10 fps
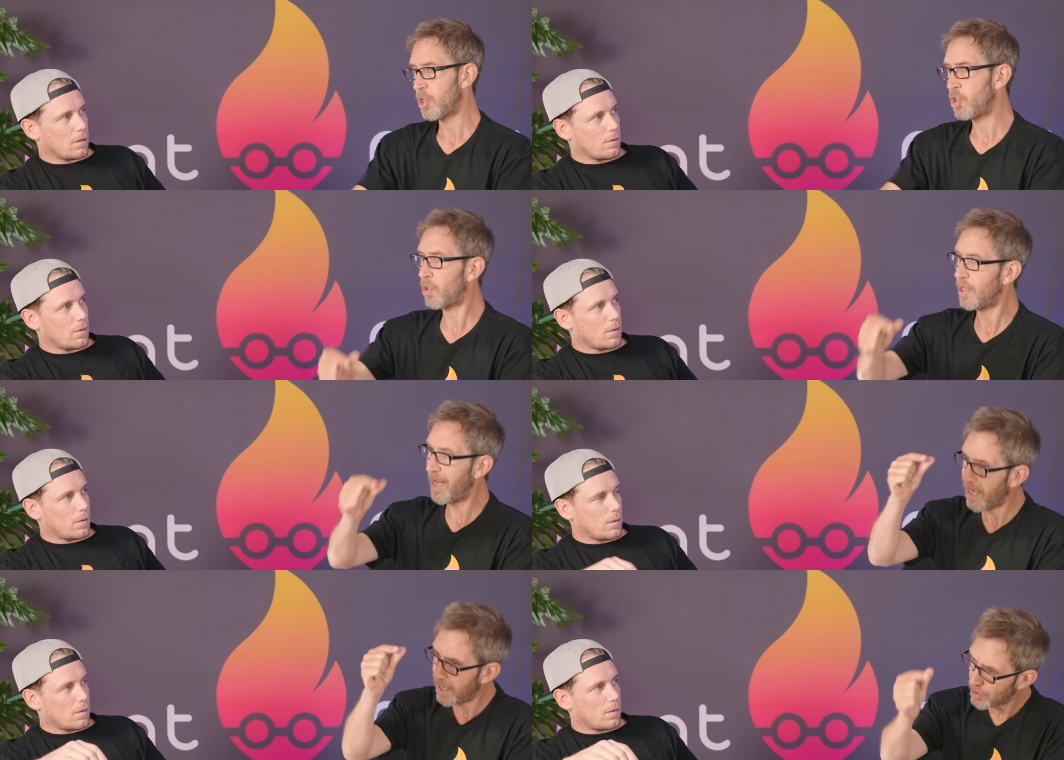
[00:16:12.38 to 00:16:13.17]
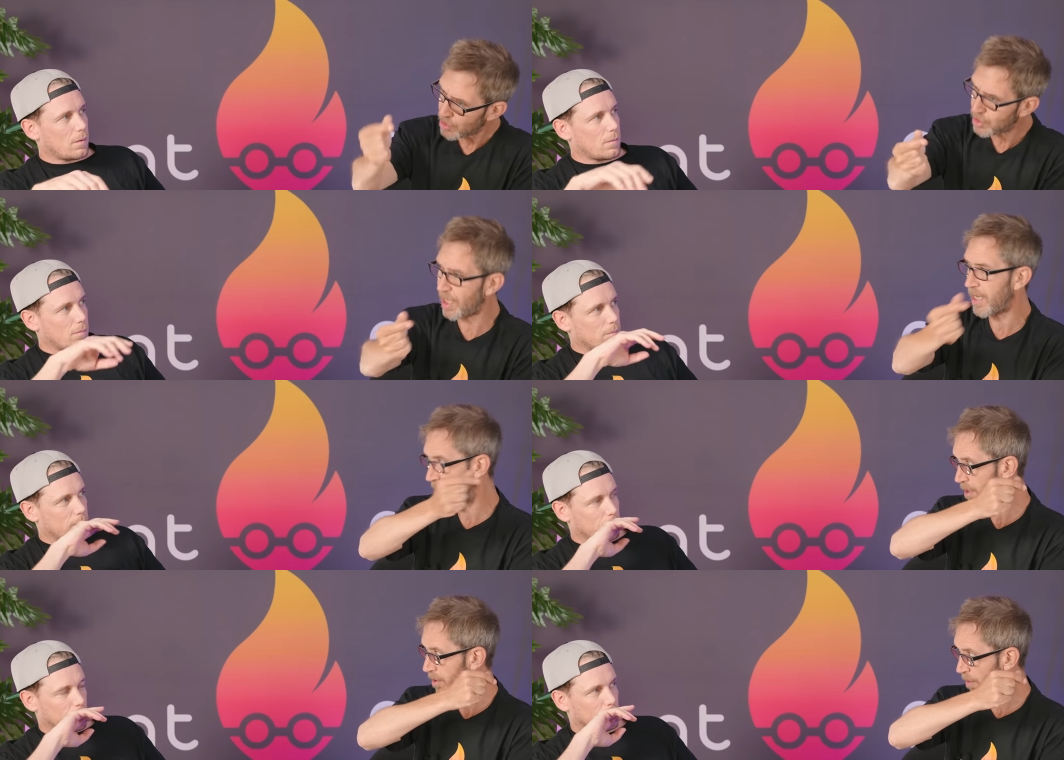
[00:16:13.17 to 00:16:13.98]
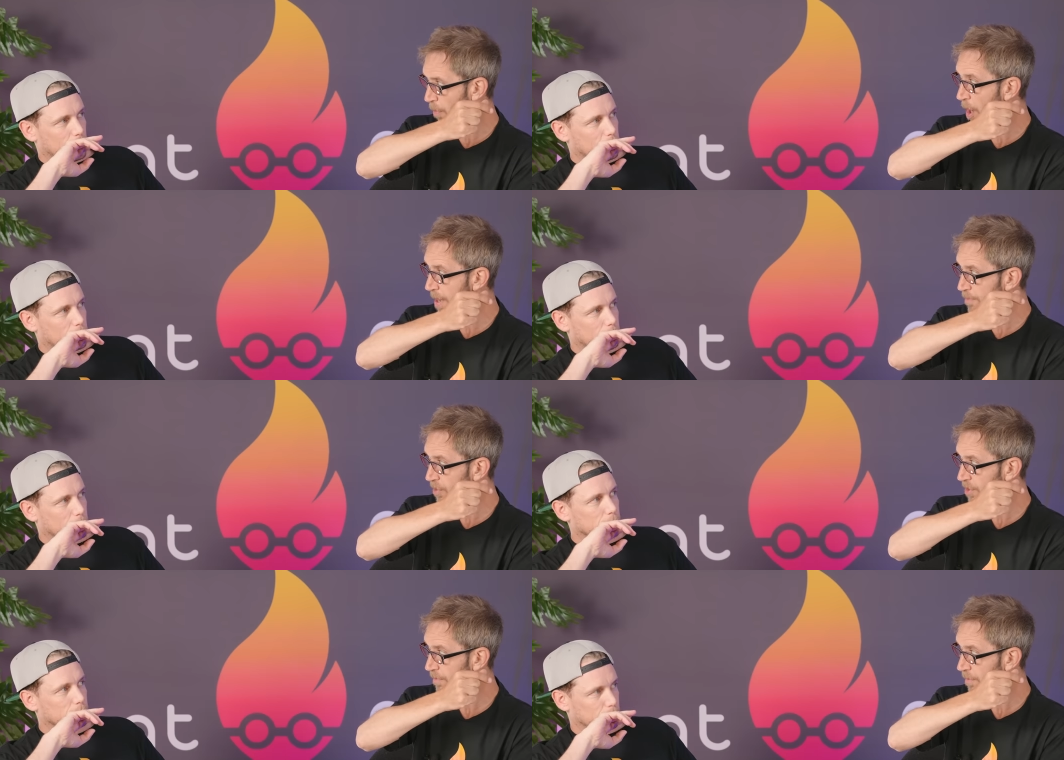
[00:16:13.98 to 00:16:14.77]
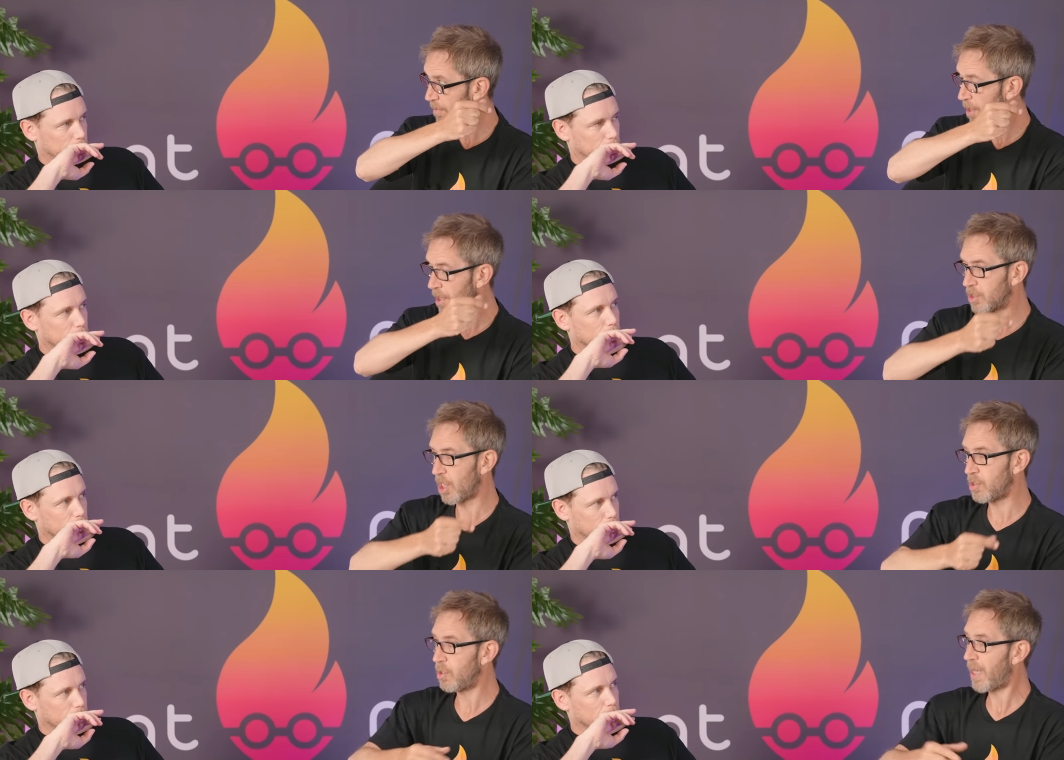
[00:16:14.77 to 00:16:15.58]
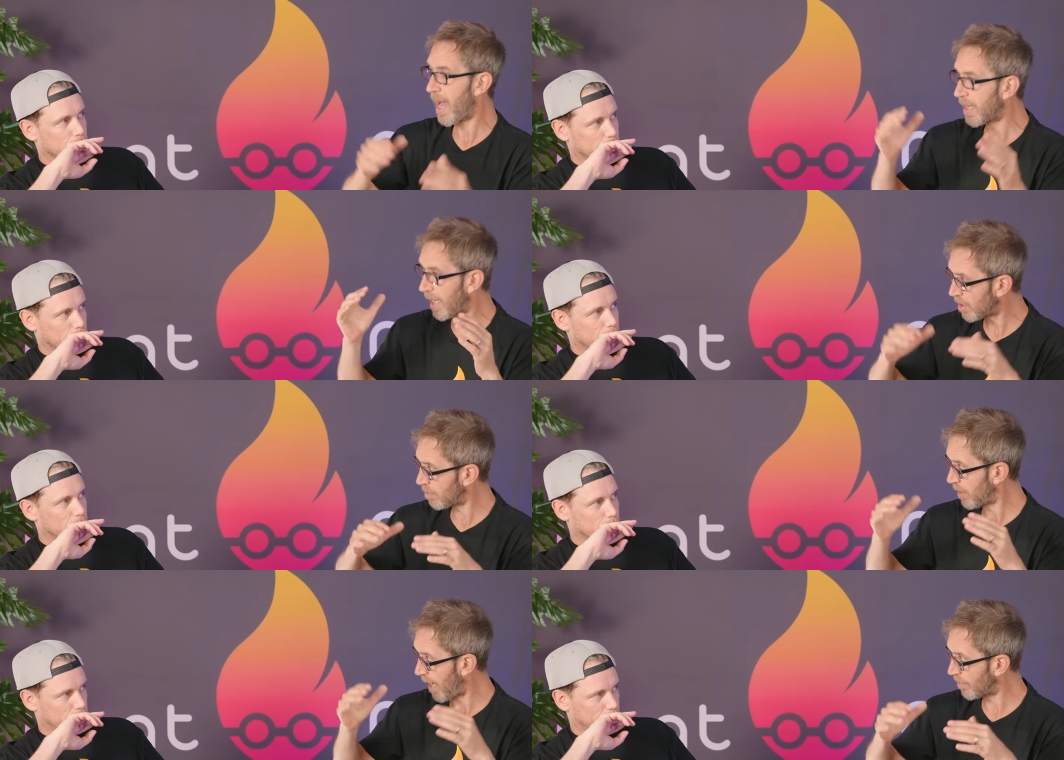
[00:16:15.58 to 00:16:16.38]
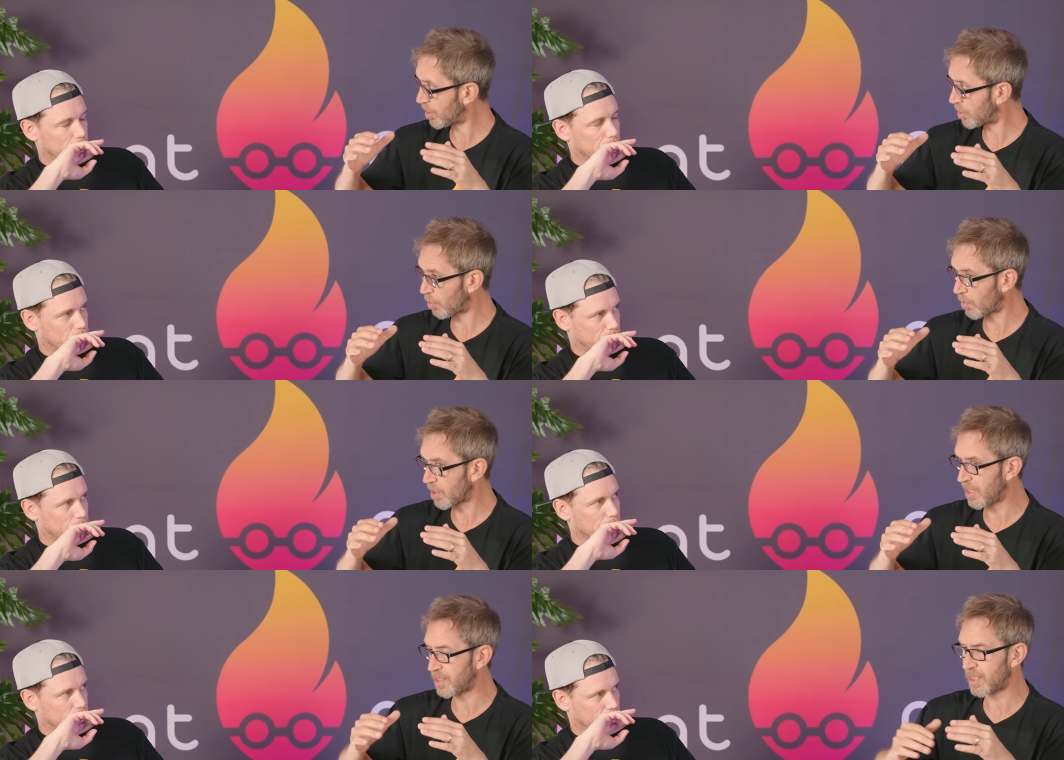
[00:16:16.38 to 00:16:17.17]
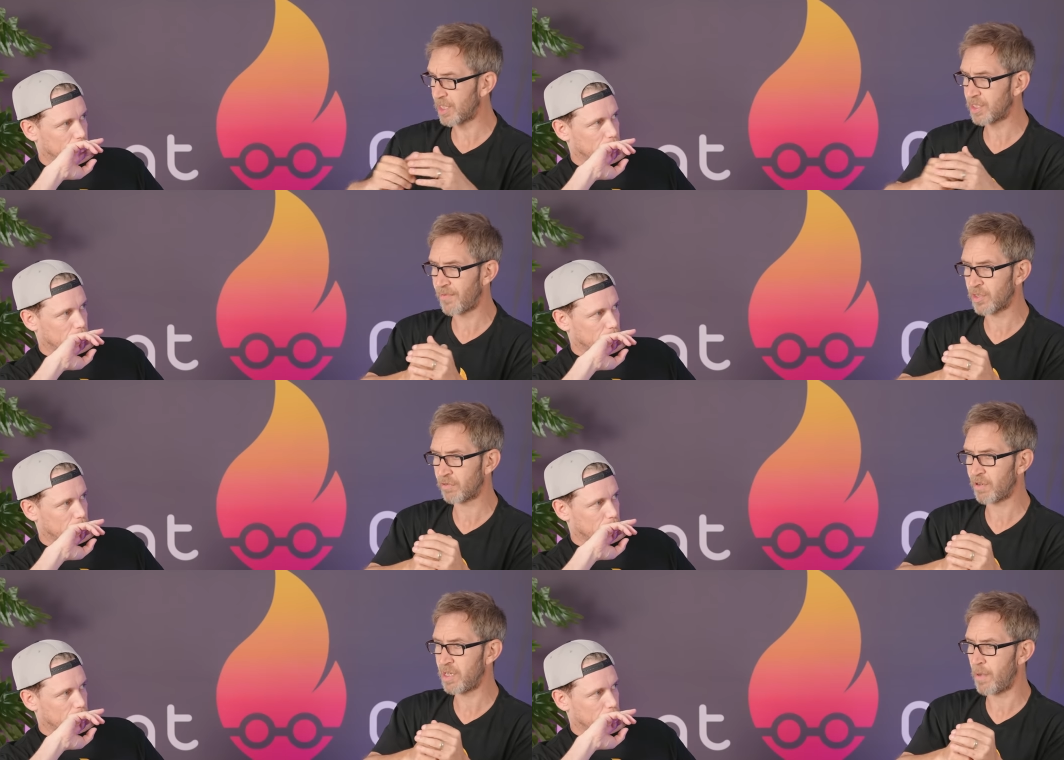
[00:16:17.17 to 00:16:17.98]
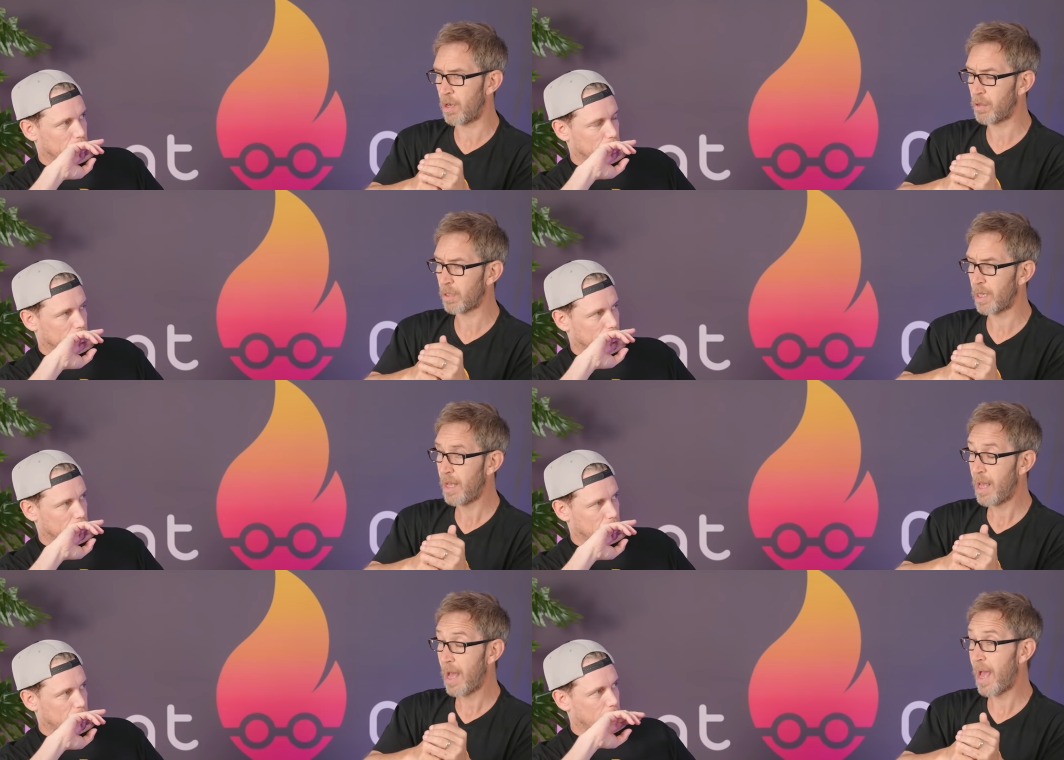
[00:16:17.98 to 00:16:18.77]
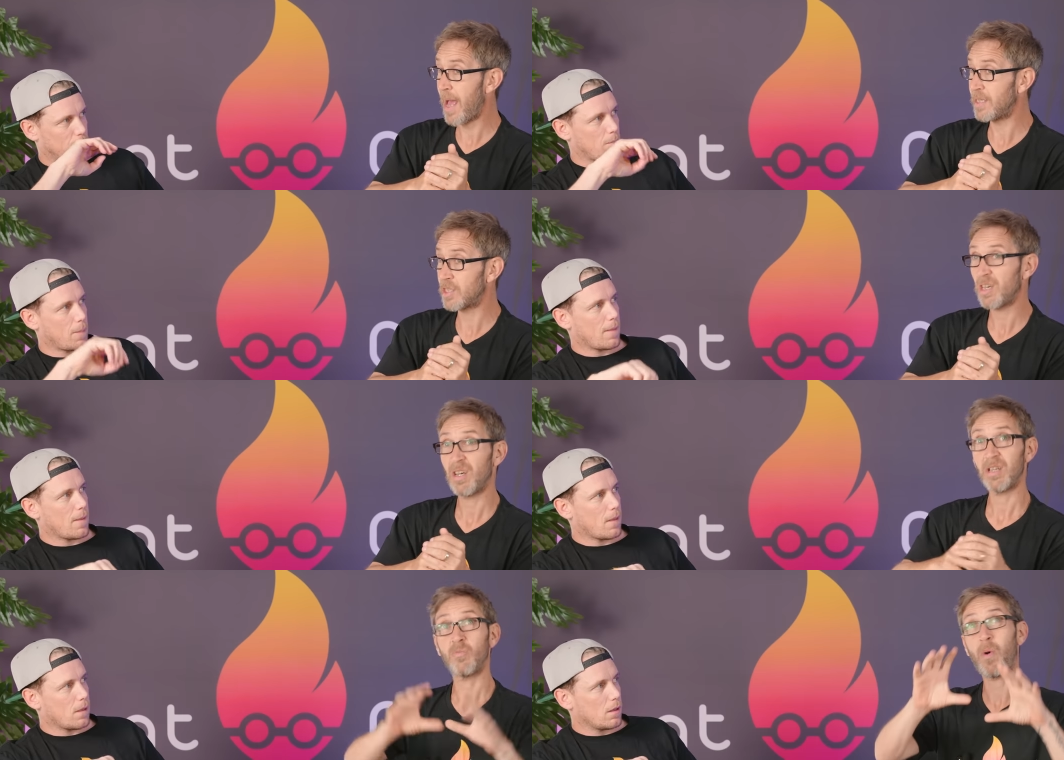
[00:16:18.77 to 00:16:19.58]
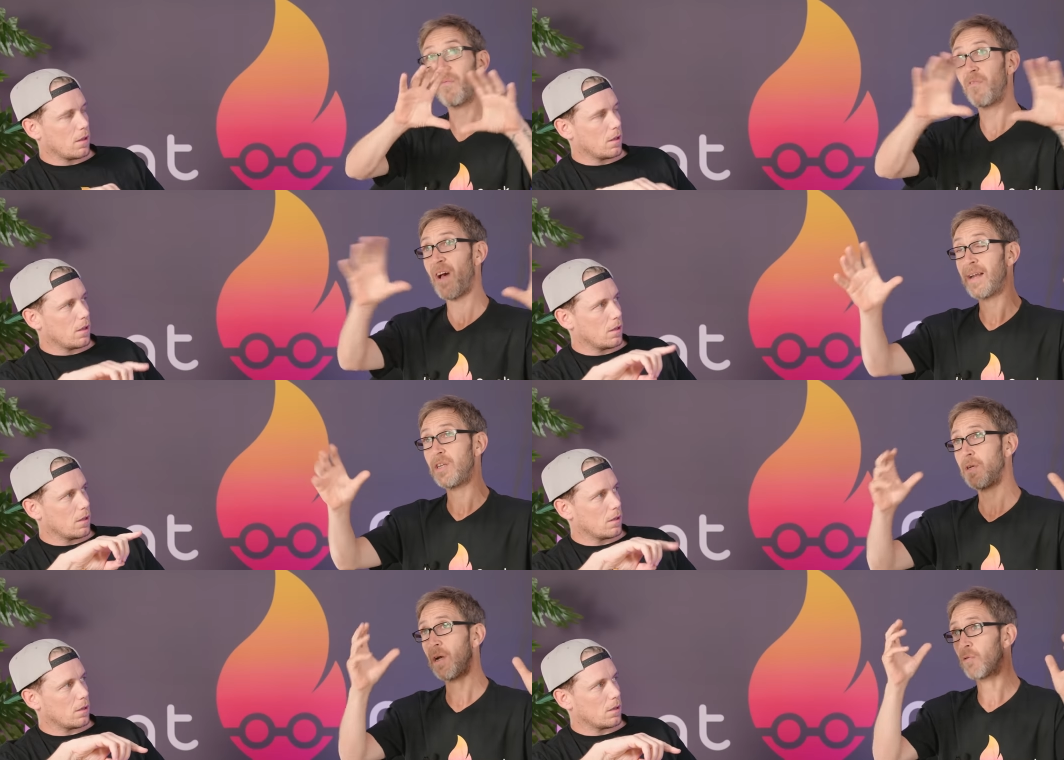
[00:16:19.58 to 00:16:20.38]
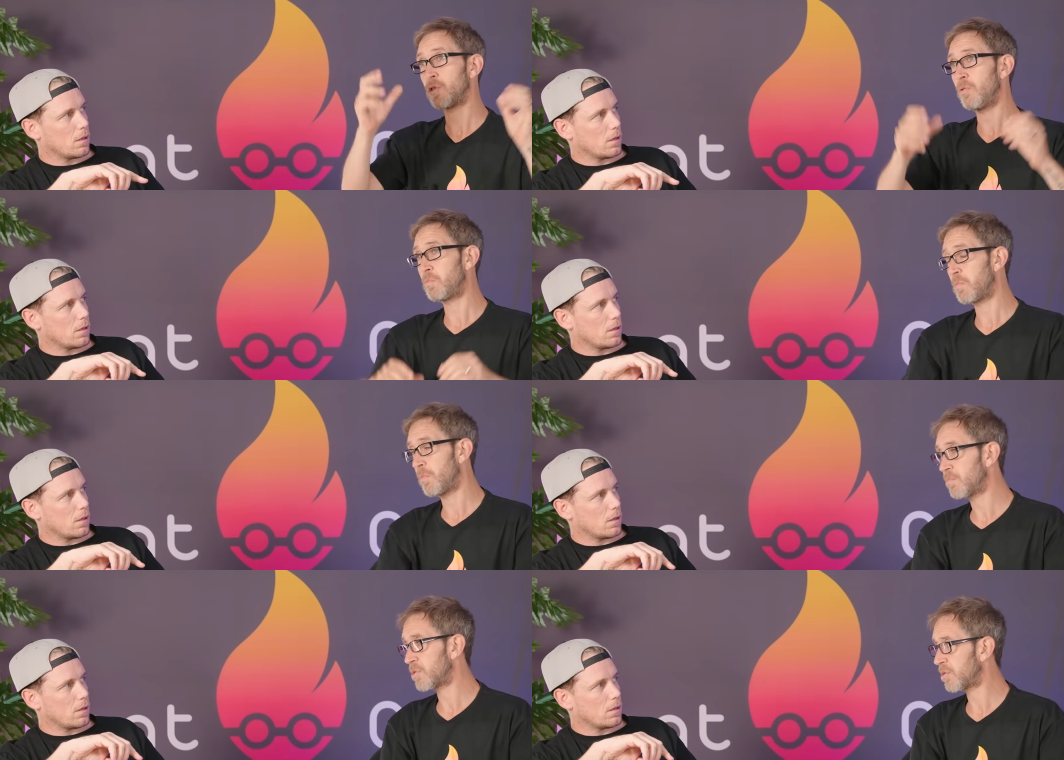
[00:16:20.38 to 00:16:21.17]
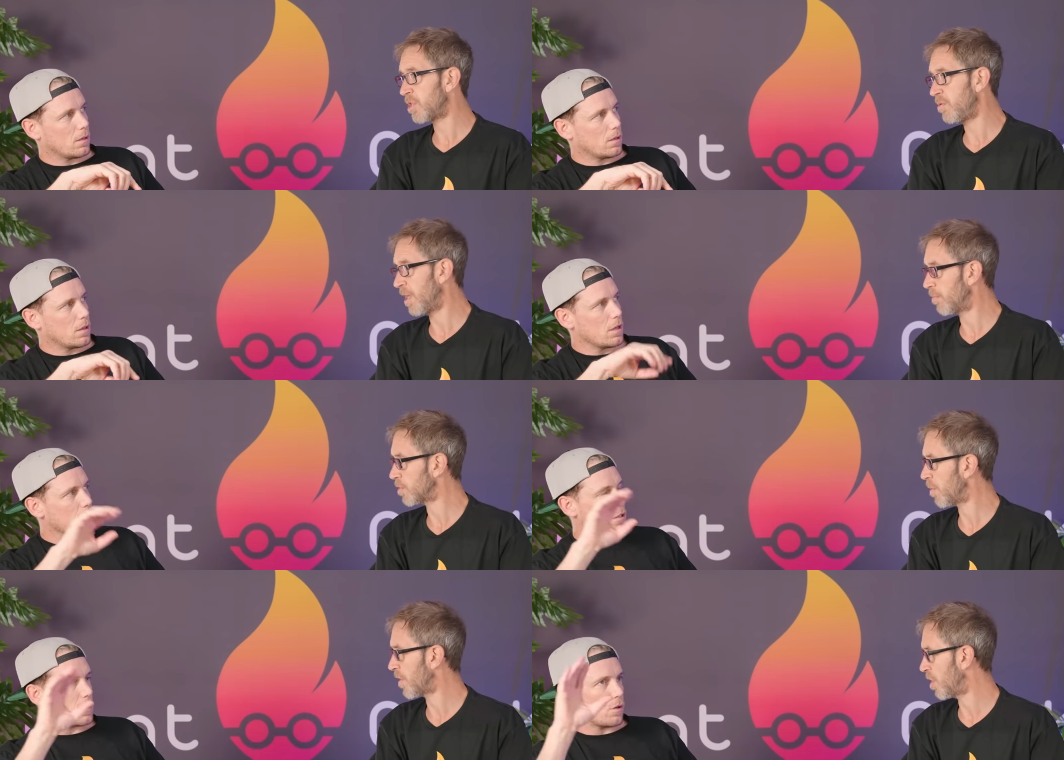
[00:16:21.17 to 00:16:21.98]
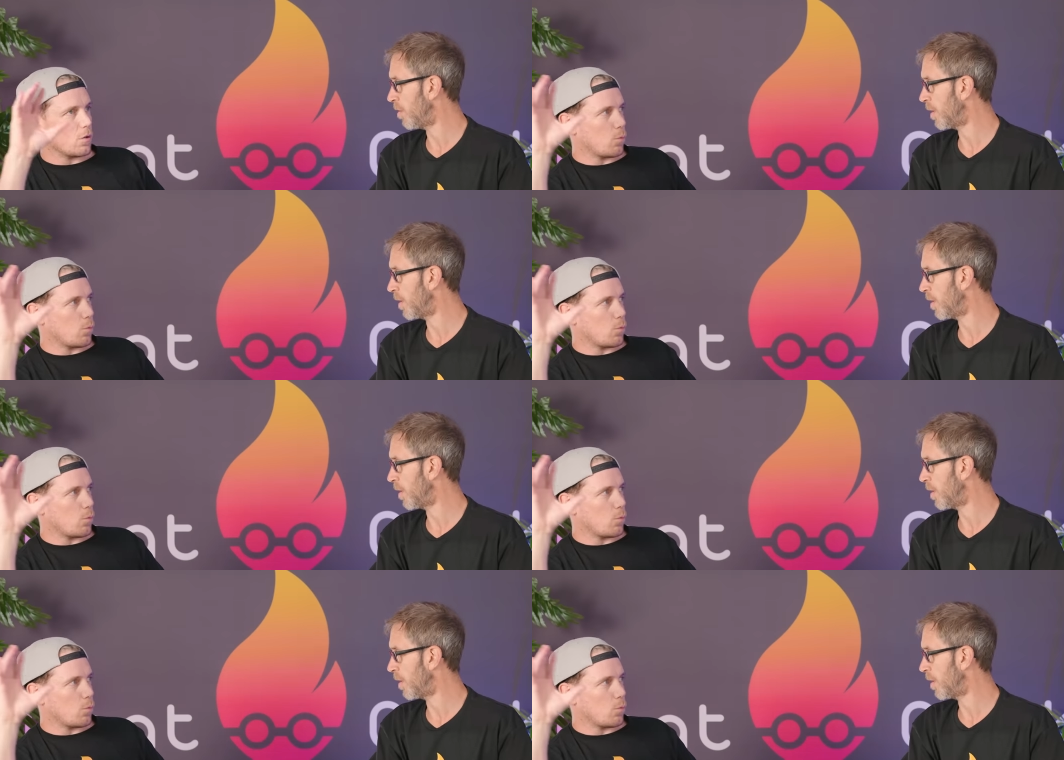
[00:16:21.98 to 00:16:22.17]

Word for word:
Speaker 1: You can insulate the pipes, so you can get them down to sort of the six, seven degree mark. And one fan unit will do two kilowatts worth so of